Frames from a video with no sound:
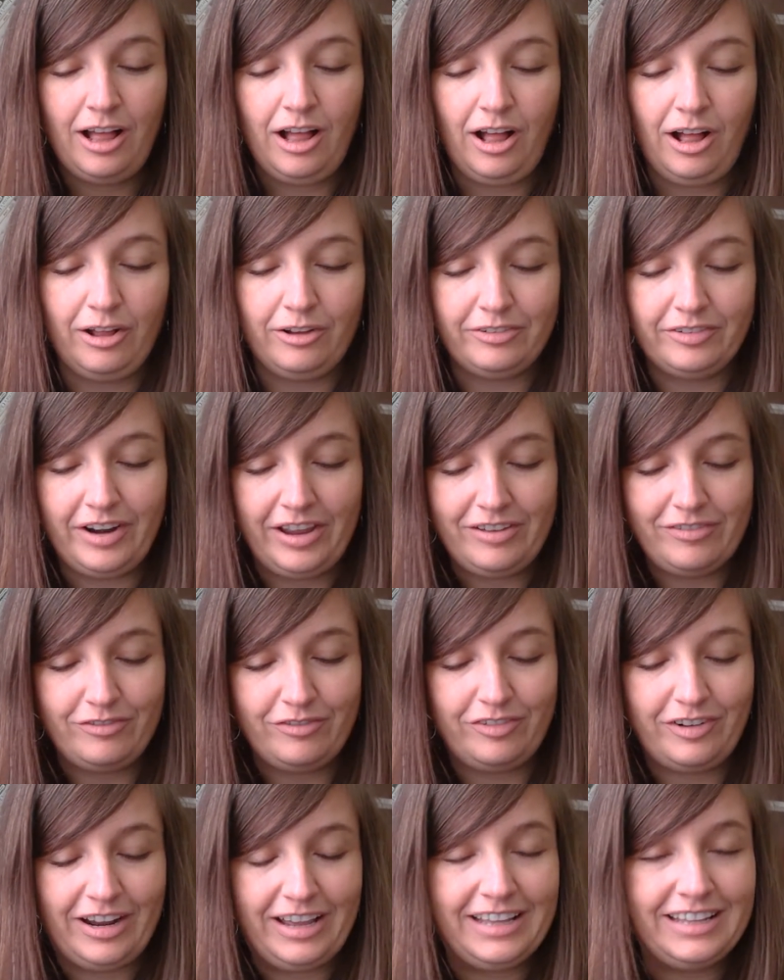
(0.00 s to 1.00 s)
All right,
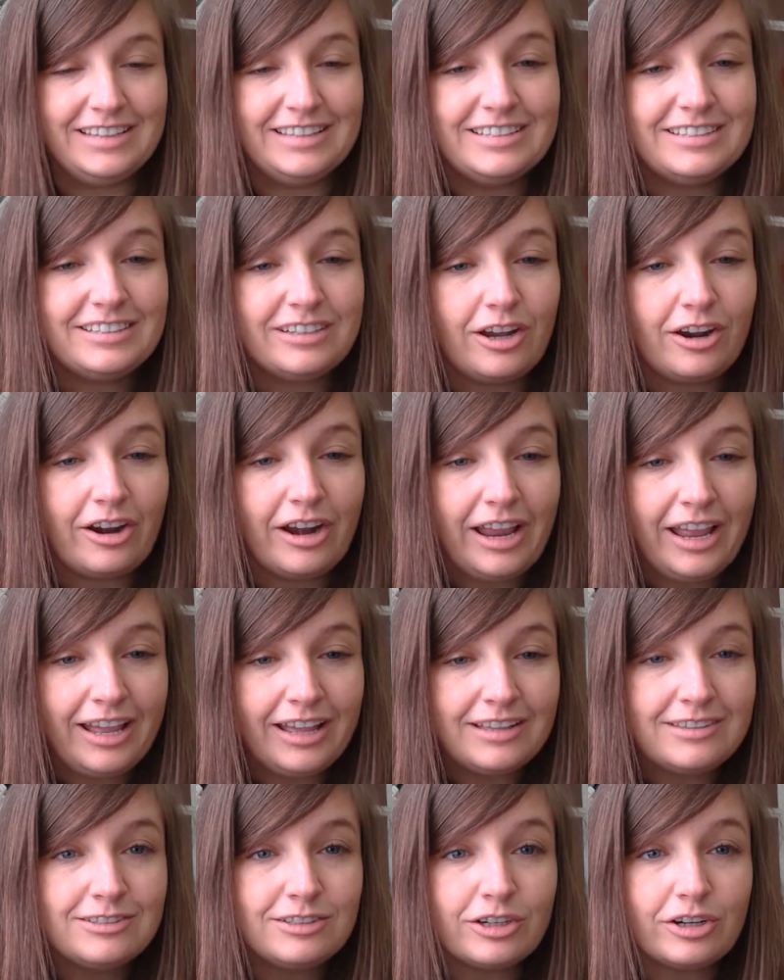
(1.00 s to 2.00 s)
friends, our
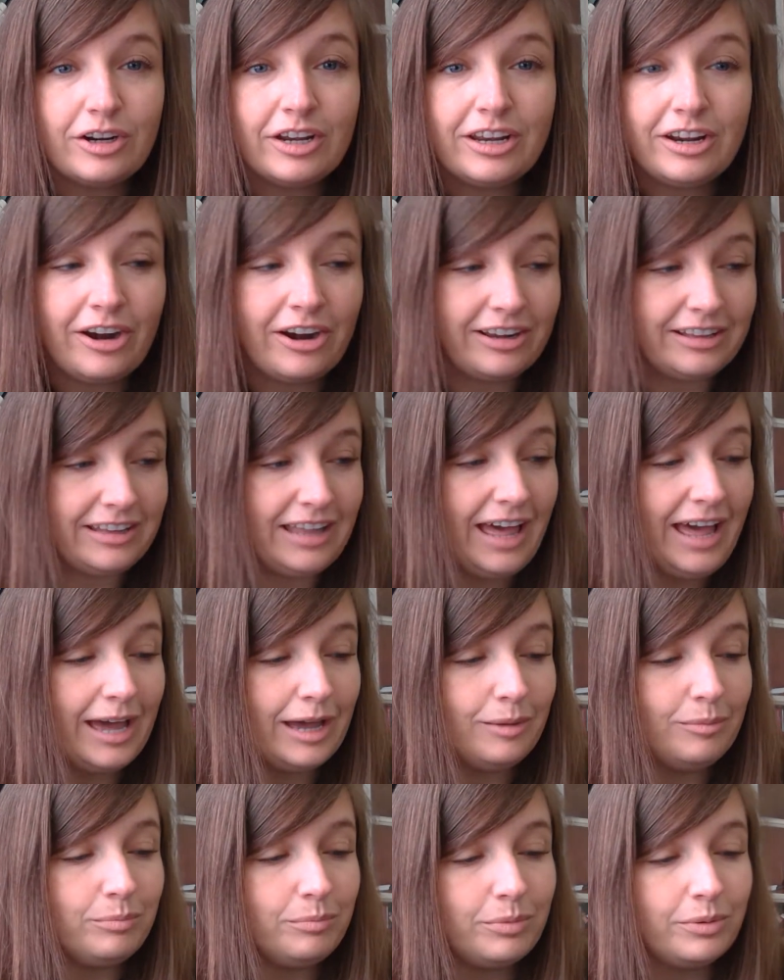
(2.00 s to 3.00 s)
hands are in our
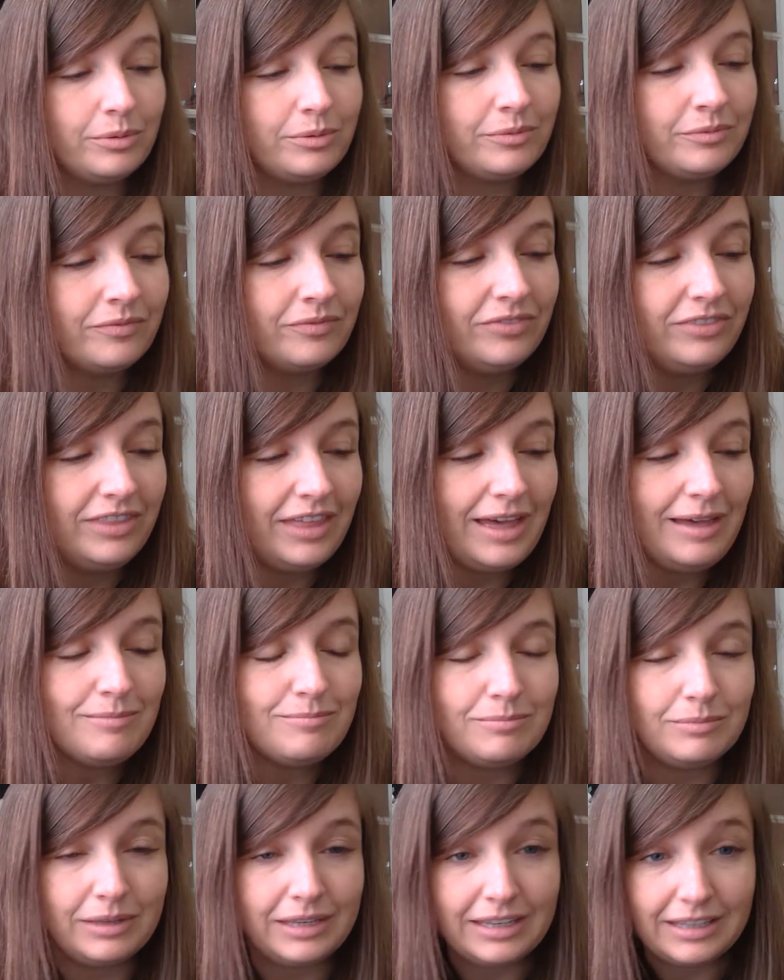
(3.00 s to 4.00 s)
lap.
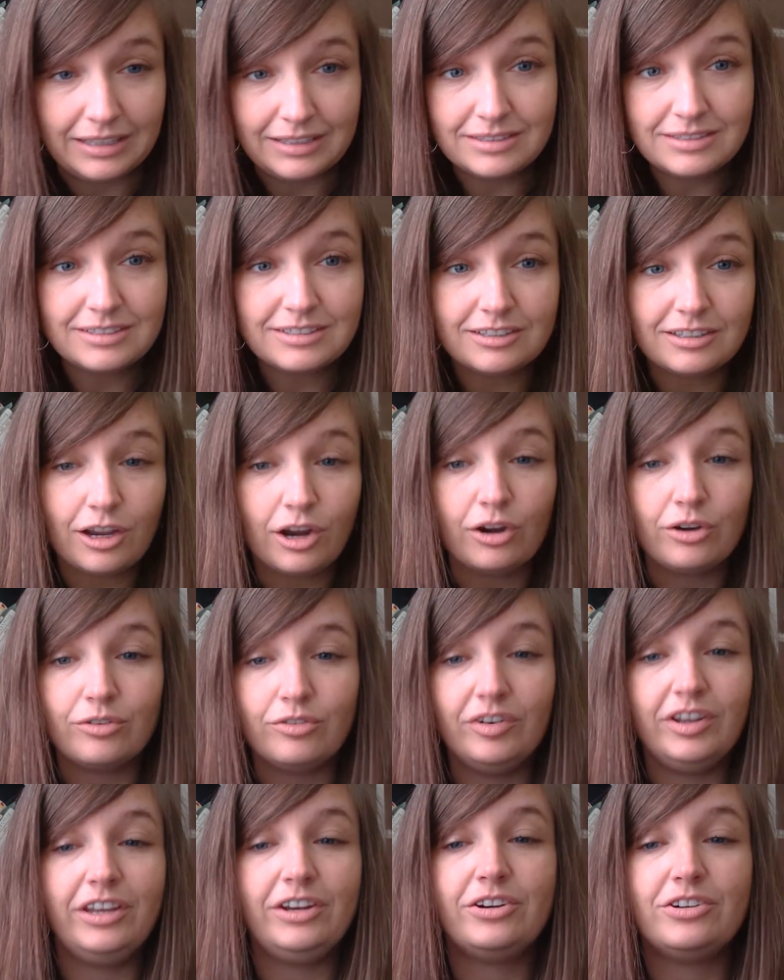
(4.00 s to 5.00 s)
That means our
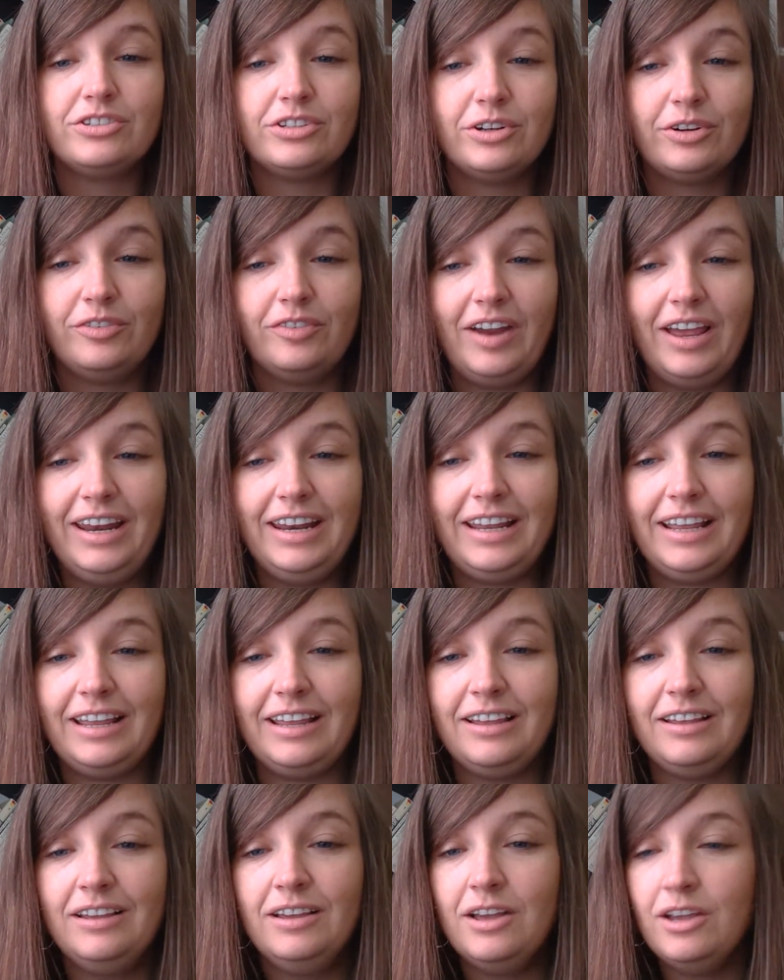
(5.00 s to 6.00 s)
readers are
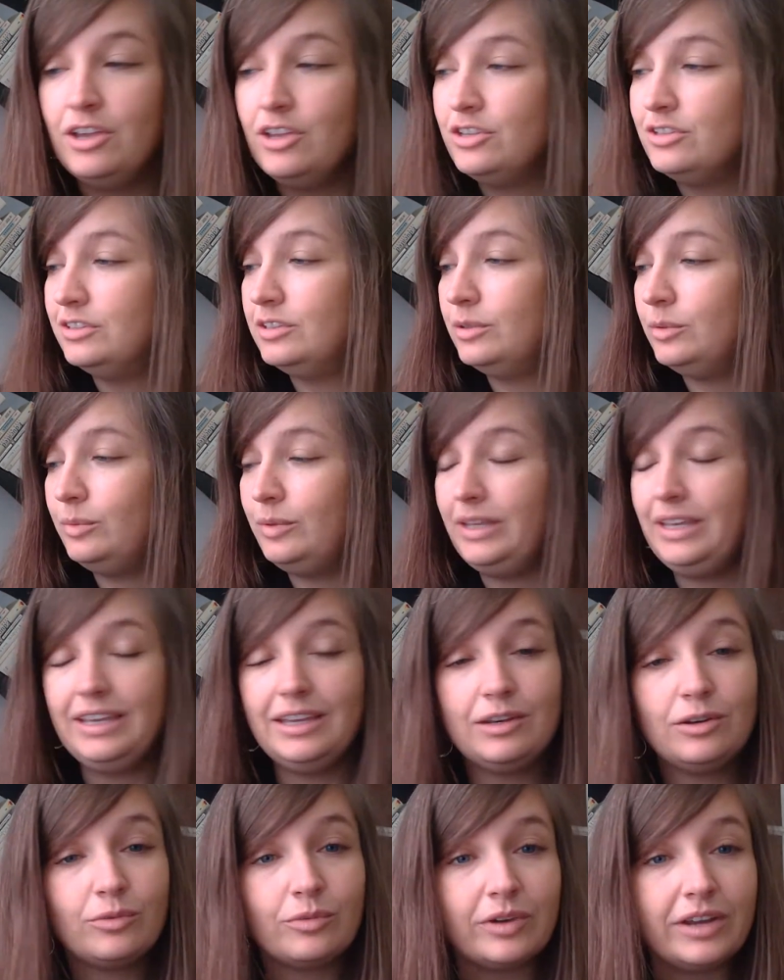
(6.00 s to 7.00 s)
ready so we
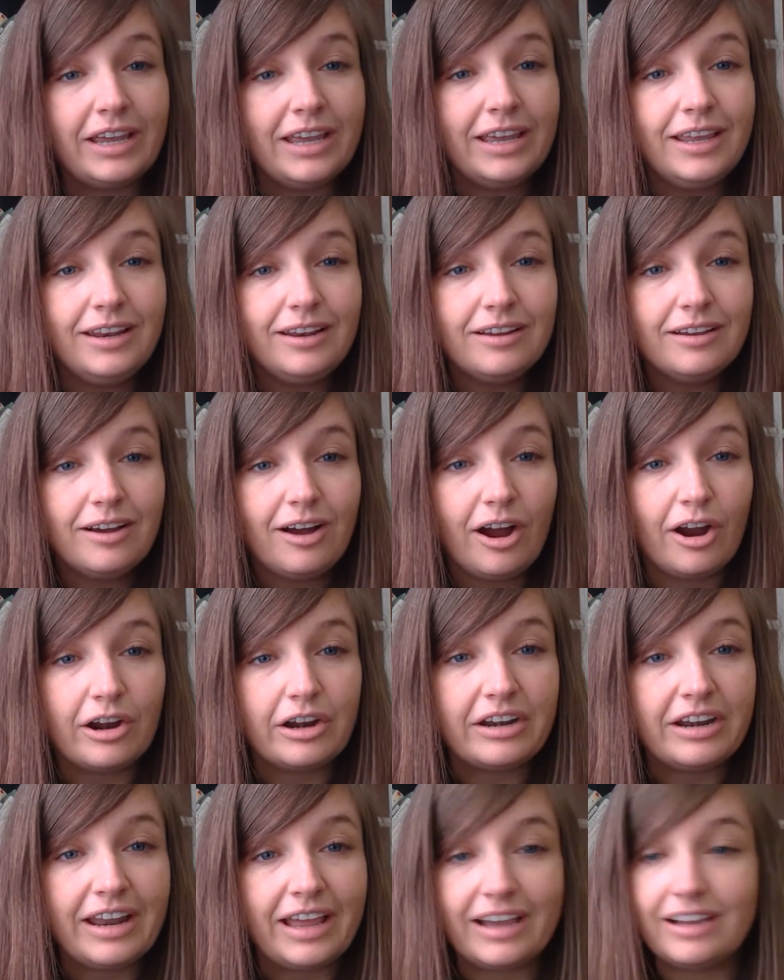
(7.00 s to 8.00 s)
can read
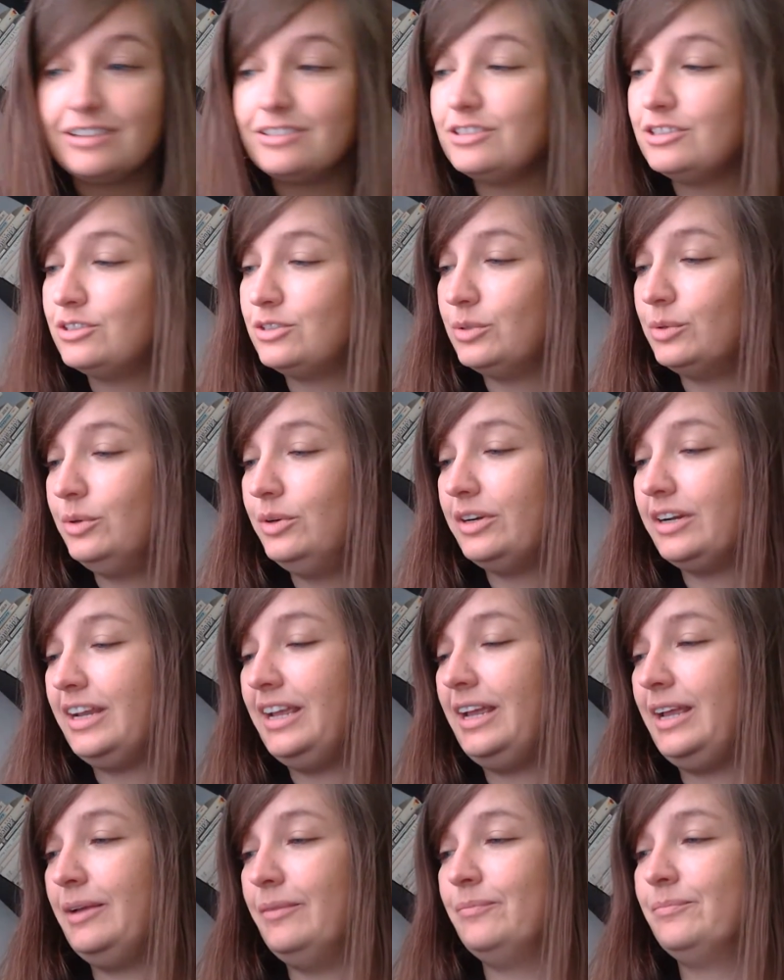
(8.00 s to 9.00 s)
our next
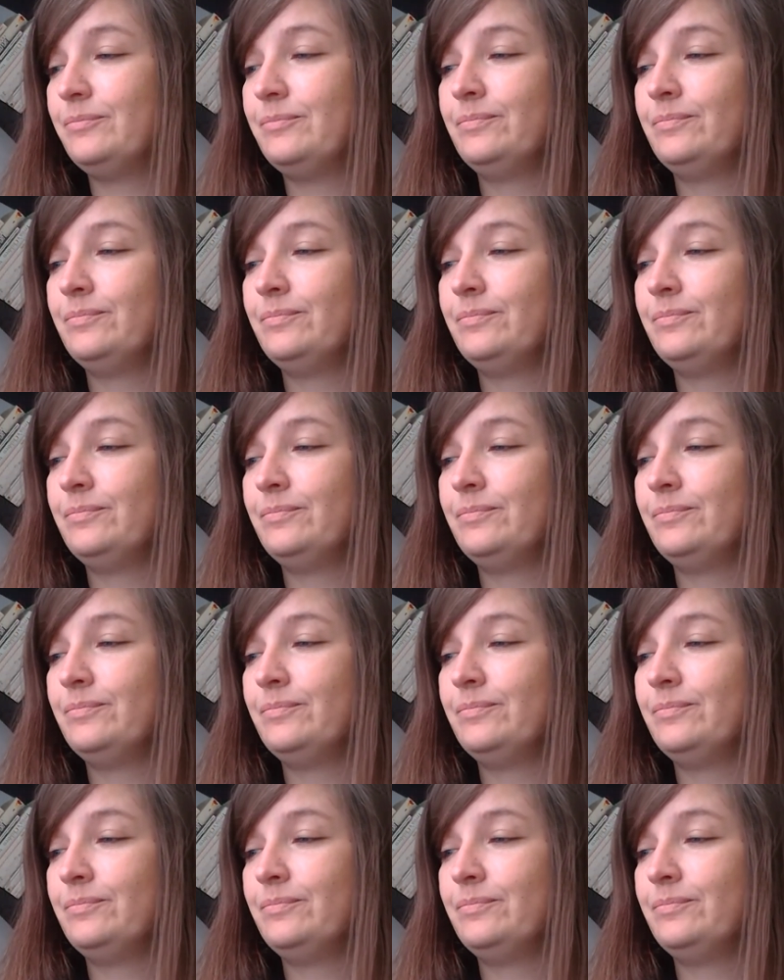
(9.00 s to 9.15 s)
story.